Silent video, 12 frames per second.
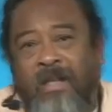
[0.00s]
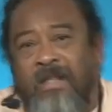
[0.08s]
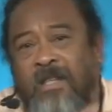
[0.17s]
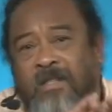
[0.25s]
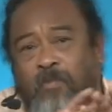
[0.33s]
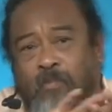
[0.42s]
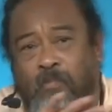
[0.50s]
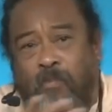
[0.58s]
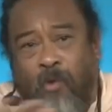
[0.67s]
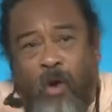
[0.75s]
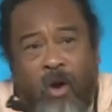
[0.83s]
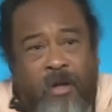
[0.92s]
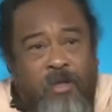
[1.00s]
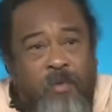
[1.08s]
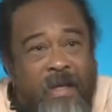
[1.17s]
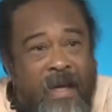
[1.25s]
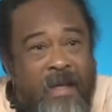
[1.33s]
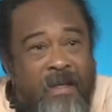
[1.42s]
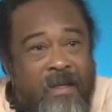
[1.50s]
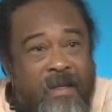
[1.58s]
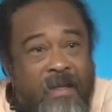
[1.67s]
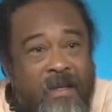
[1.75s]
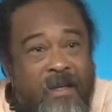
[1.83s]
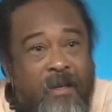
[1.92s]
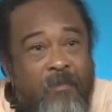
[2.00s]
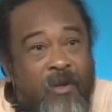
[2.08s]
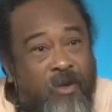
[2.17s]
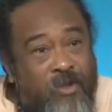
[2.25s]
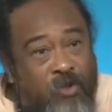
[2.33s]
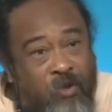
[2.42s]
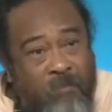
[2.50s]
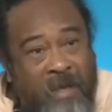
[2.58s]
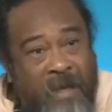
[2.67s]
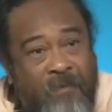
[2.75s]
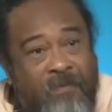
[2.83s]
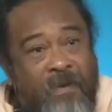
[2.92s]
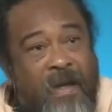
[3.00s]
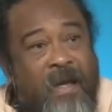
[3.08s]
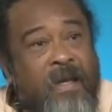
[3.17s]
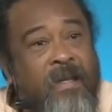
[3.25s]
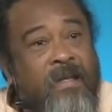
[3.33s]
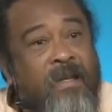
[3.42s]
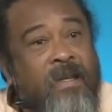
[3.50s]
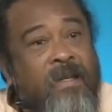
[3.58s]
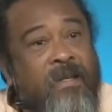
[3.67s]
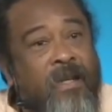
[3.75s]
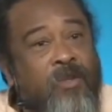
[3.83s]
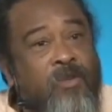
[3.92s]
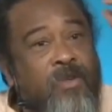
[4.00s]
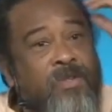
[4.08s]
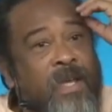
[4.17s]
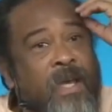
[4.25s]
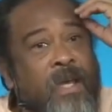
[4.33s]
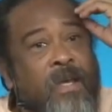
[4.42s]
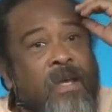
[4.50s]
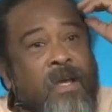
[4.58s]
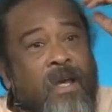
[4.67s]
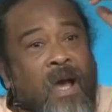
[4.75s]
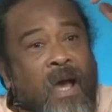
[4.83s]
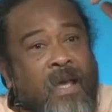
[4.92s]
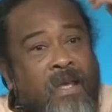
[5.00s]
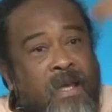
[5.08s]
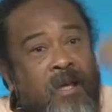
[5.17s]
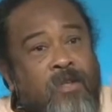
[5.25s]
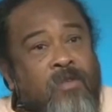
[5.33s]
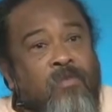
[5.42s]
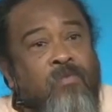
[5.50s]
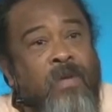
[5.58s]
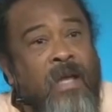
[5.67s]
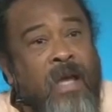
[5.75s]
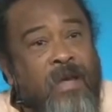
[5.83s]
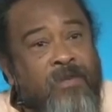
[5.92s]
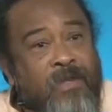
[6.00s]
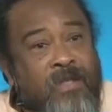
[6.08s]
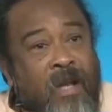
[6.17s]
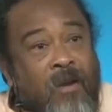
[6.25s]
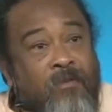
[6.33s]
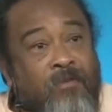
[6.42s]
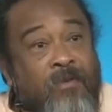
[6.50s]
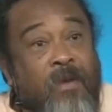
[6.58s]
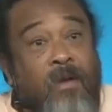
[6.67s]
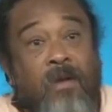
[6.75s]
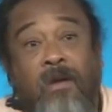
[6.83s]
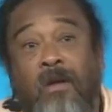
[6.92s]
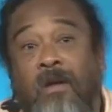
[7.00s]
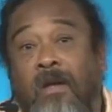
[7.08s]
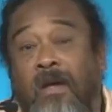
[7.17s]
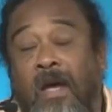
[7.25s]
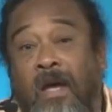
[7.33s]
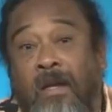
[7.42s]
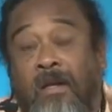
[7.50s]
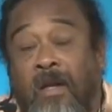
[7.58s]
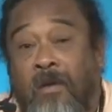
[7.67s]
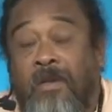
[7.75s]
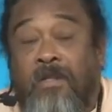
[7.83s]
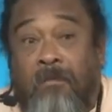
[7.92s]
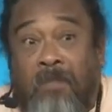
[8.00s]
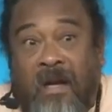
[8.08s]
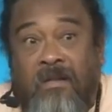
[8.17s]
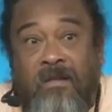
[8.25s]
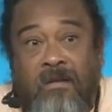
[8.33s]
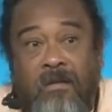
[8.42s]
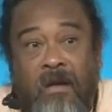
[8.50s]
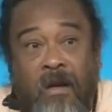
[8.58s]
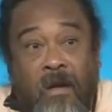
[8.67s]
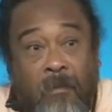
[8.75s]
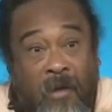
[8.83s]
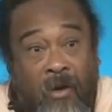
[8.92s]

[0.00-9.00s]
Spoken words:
this as broad as we can, because you may find that you're saying, I can't realize the self, and there is a but and a